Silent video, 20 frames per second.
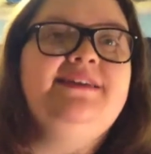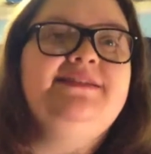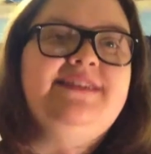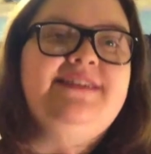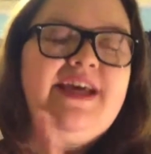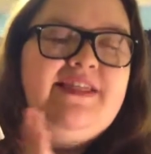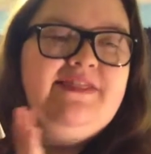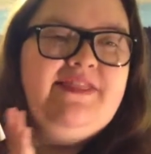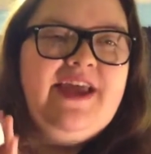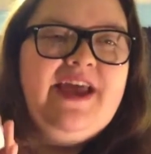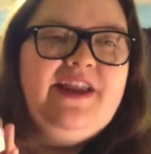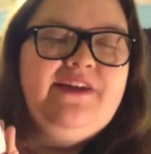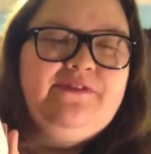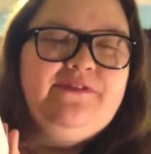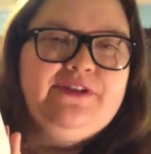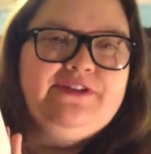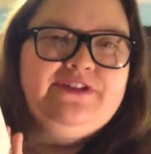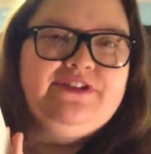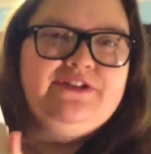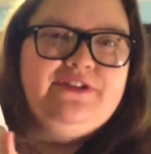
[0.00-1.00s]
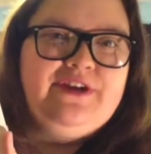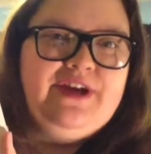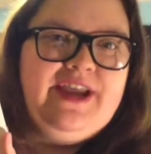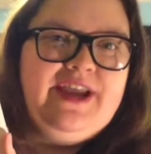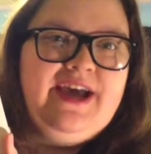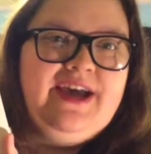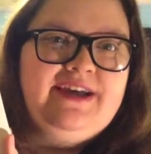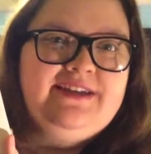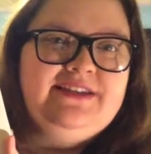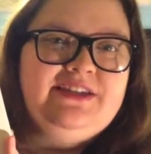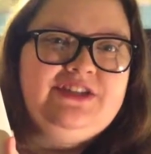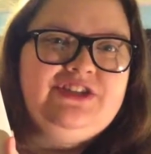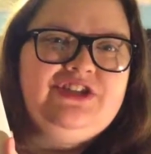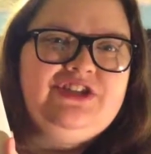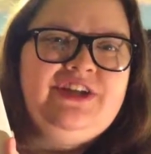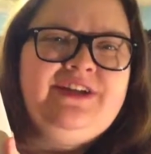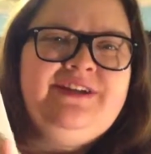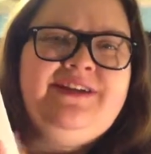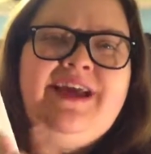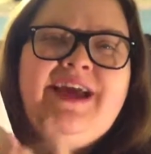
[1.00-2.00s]
10th anniversary
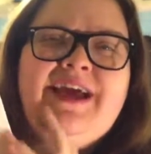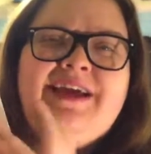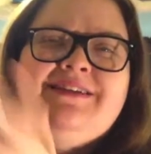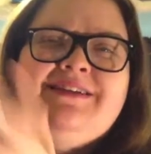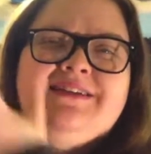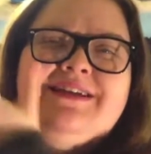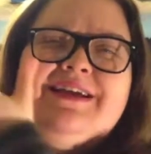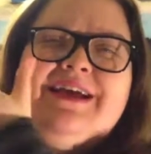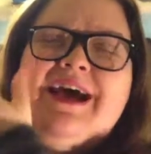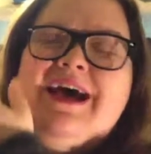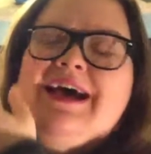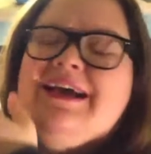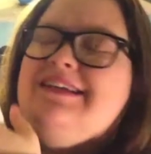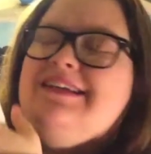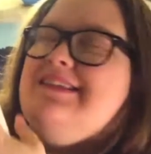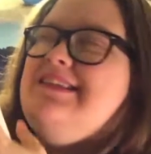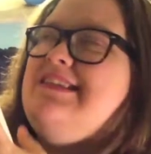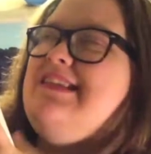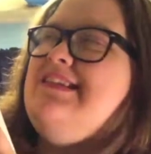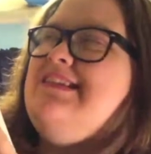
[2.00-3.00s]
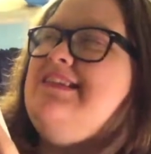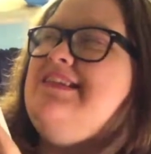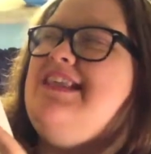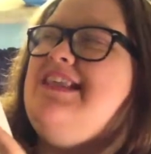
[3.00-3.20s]
edition and guys this